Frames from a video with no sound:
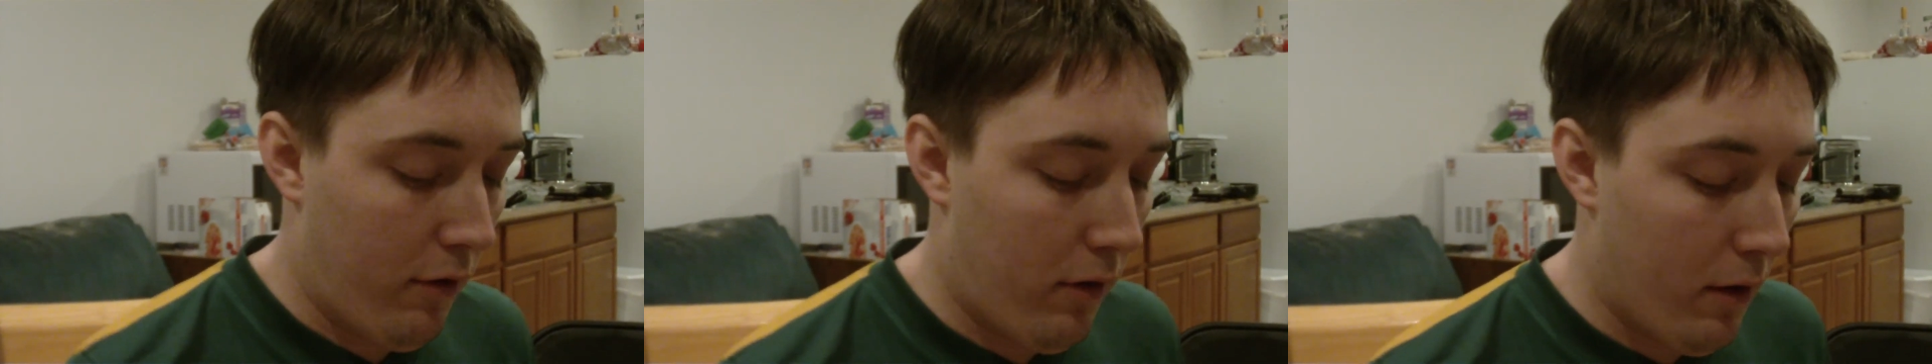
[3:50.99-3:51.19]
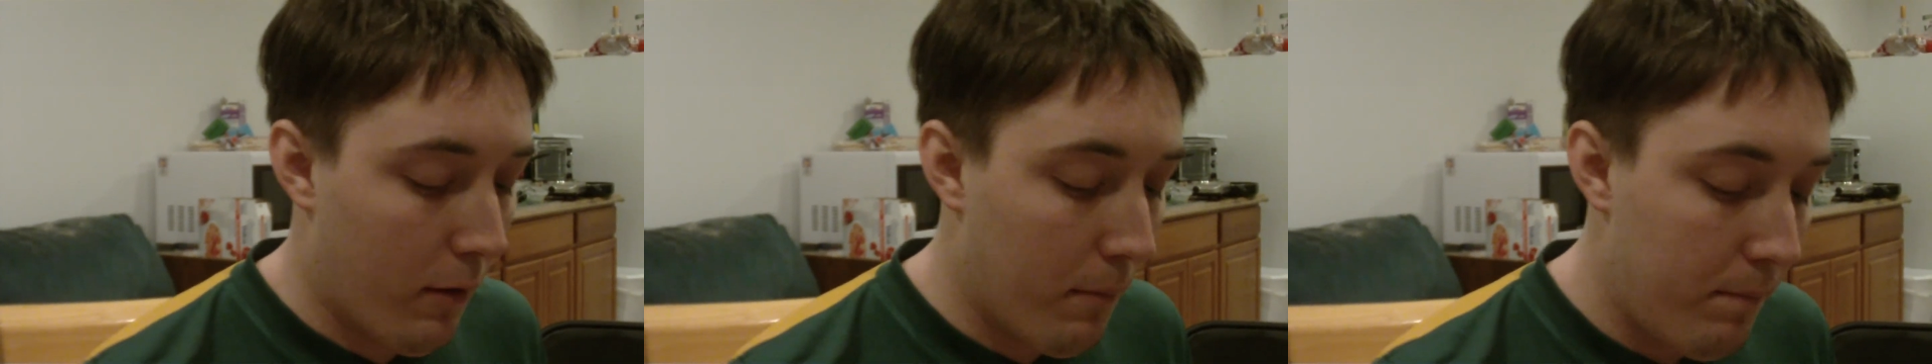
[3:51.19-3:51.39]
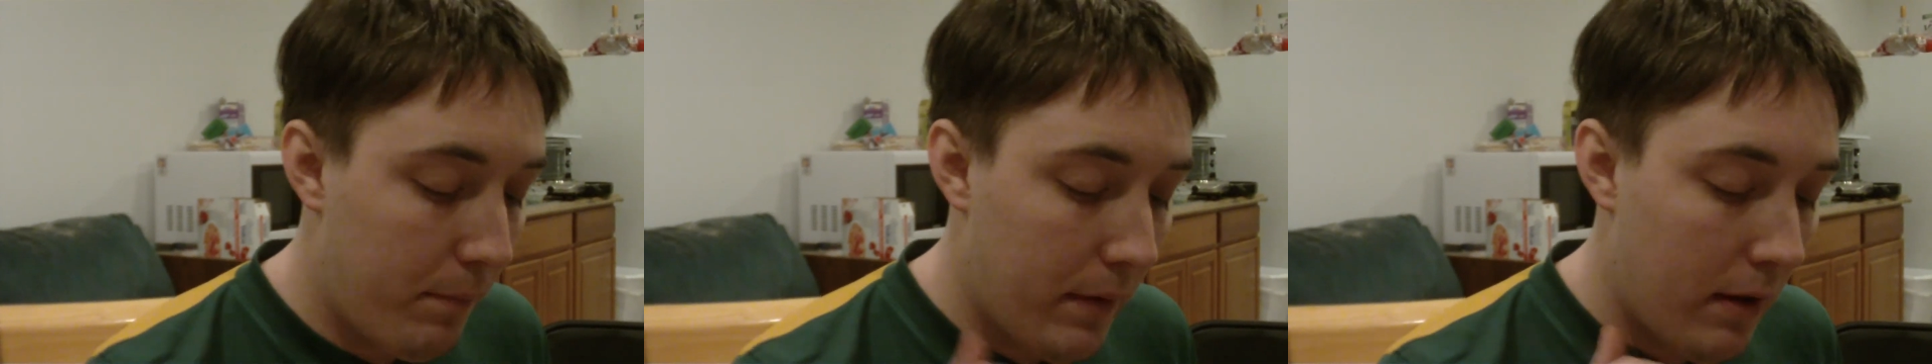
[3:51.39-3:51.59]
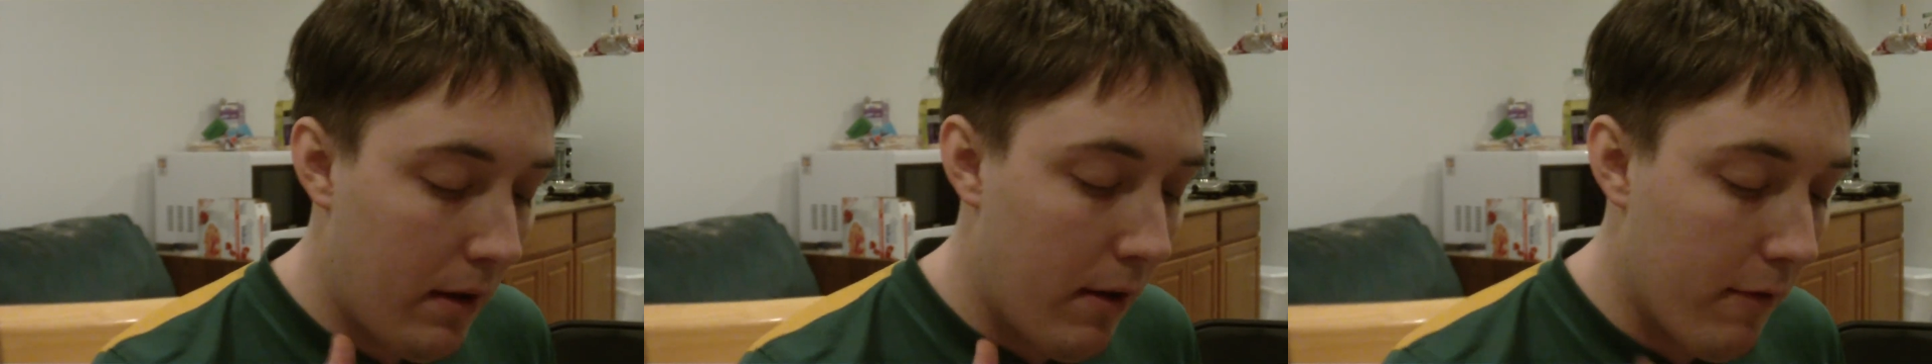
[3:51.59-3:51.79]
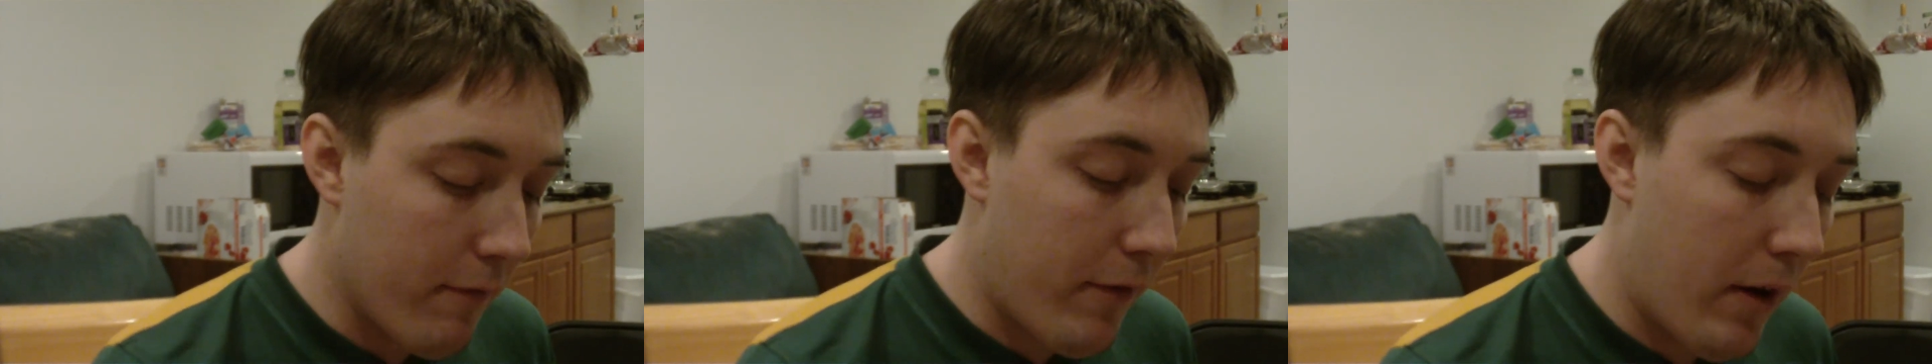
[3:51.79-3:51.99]
So,
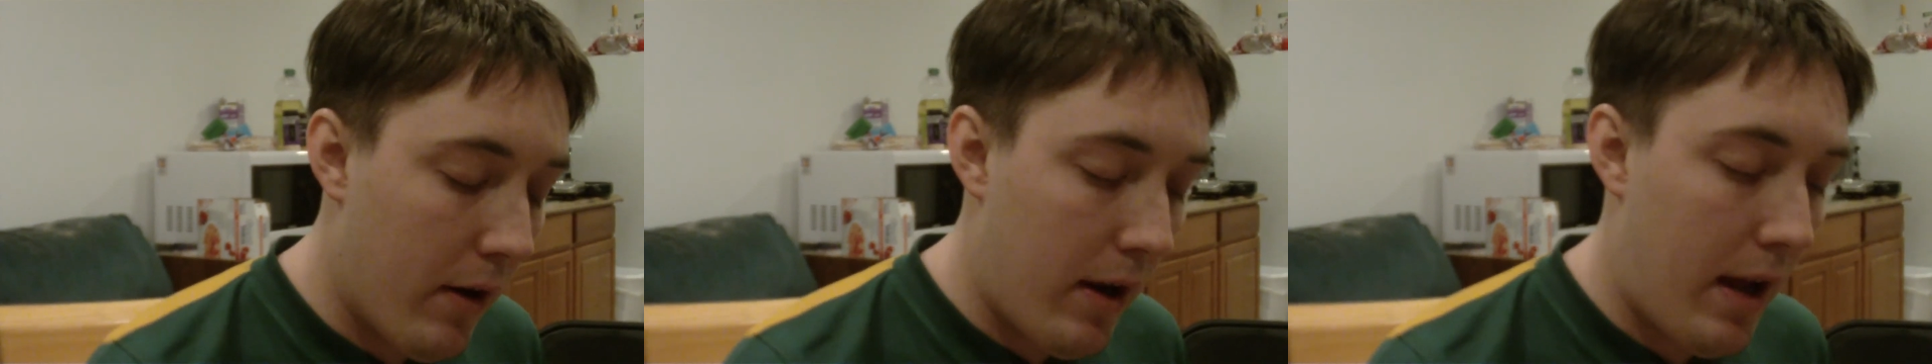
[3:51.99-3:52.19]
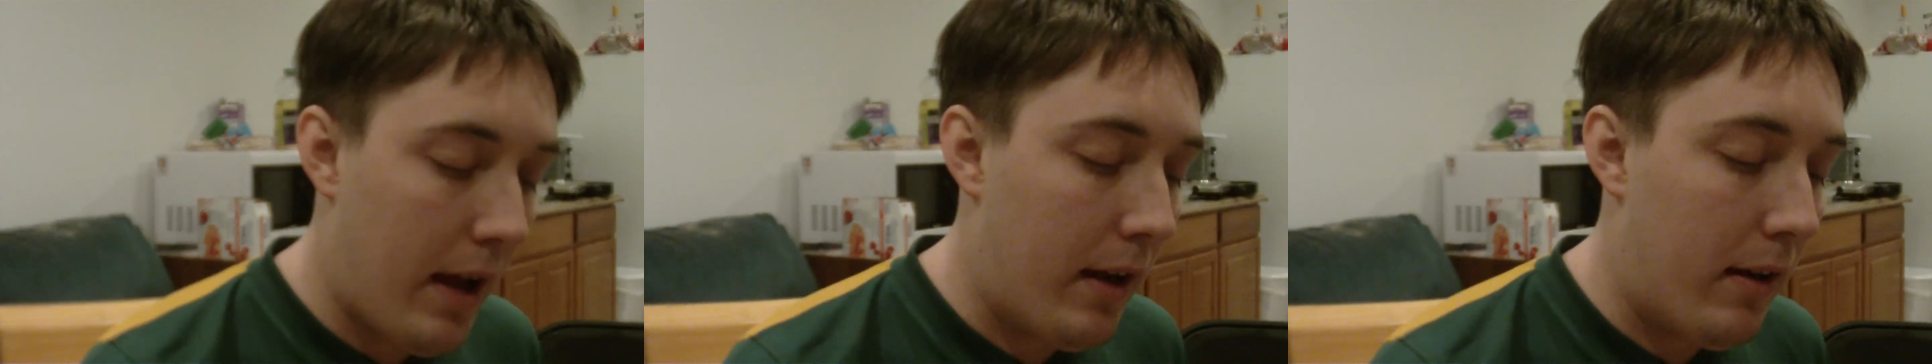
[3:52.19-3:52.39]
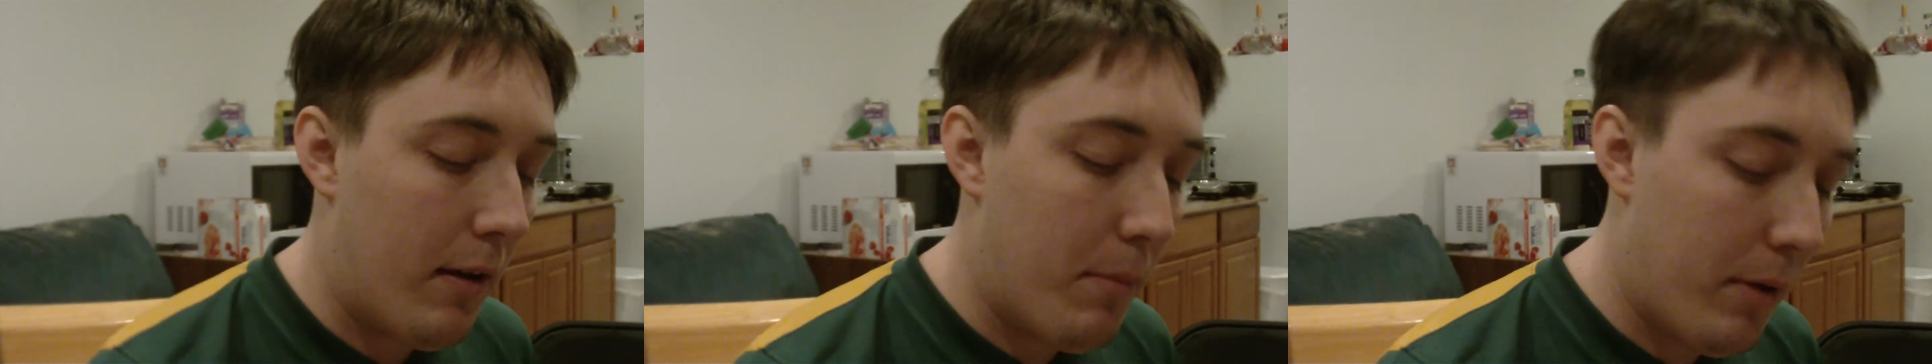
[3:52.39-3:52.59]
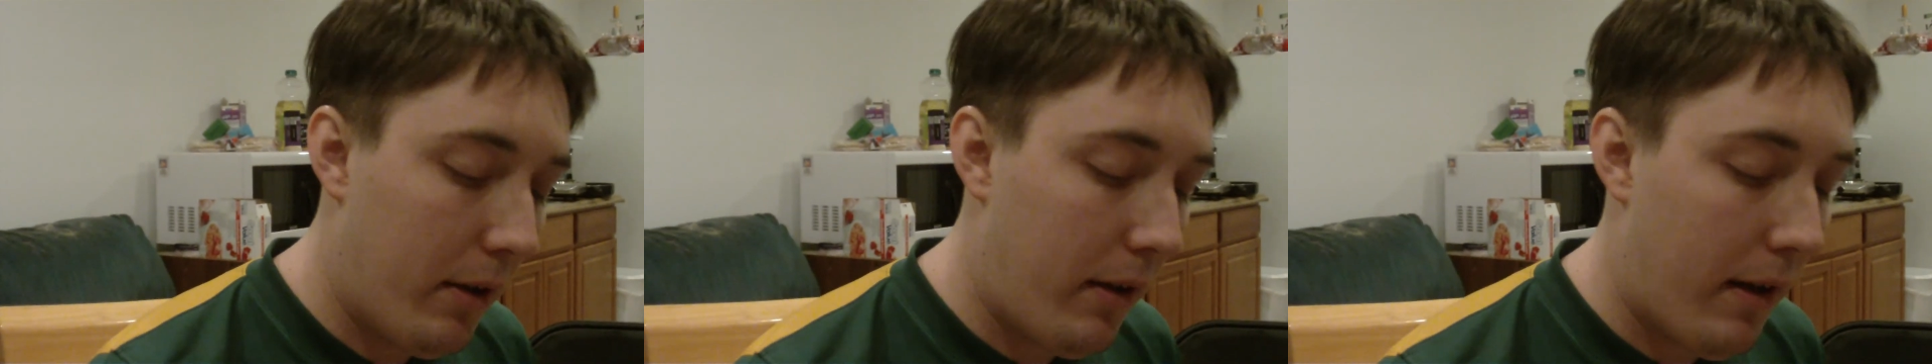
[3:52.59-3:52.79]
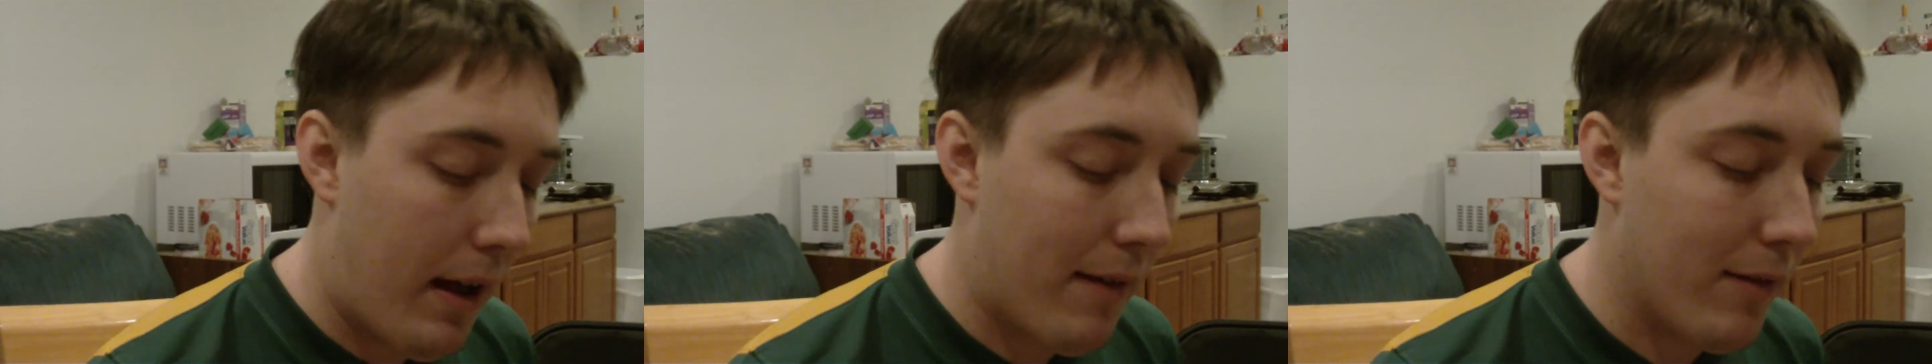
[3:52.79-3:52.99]
very handy
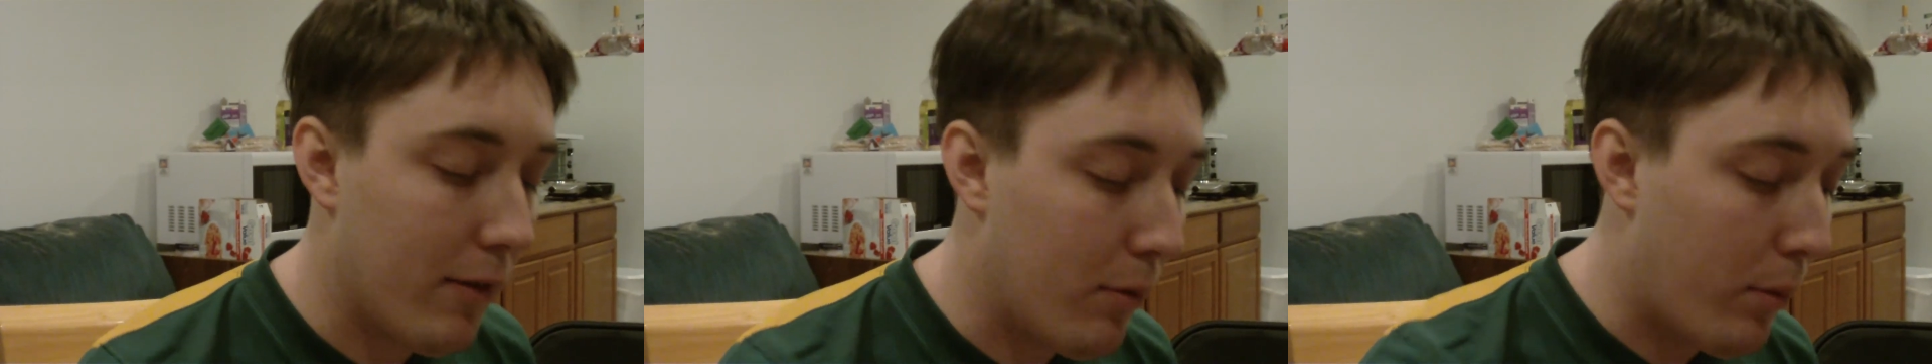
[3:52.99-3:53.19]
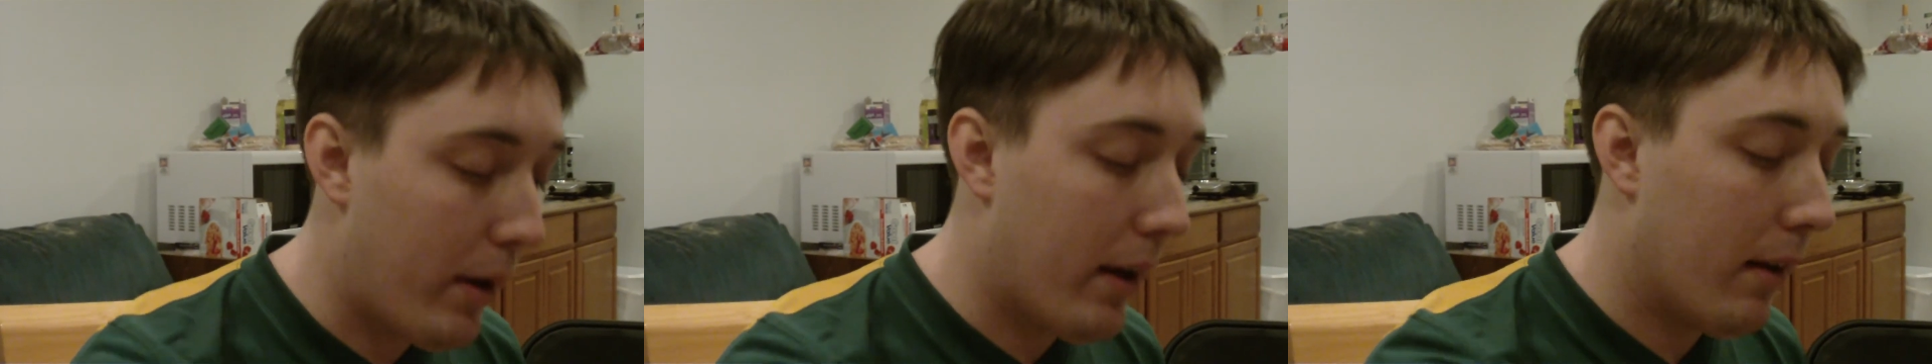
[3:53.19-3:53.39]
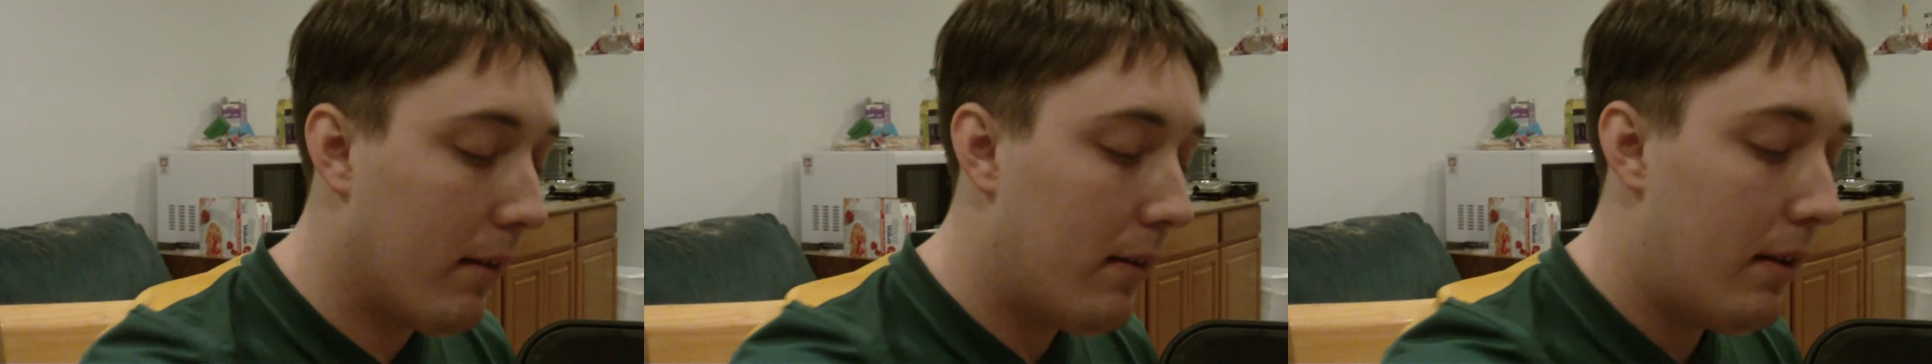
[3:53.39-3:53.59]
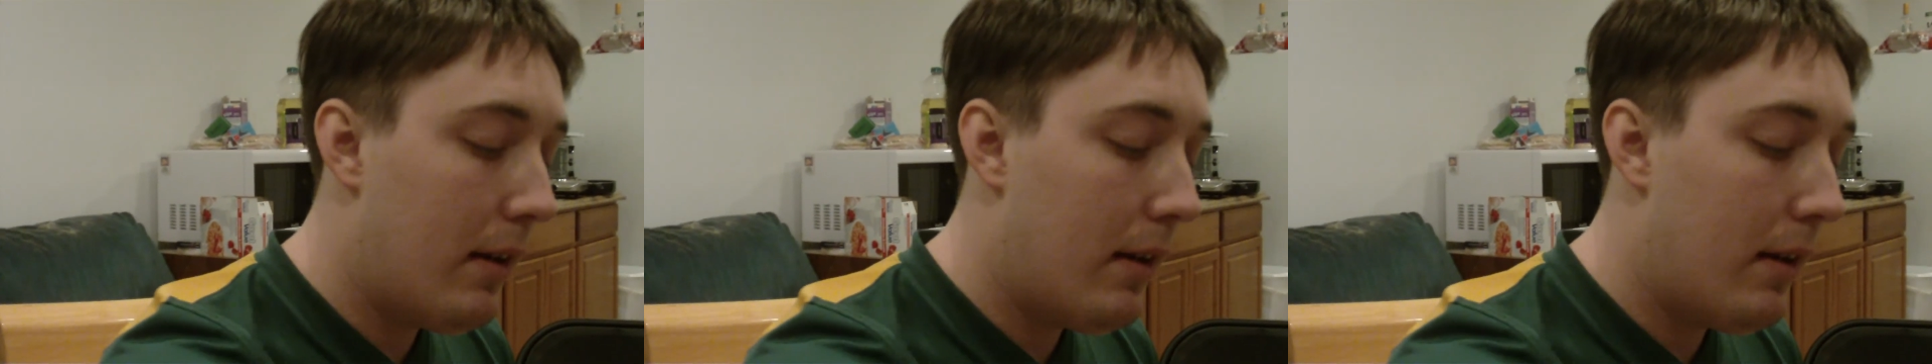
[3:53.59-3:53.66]
ability to have as well.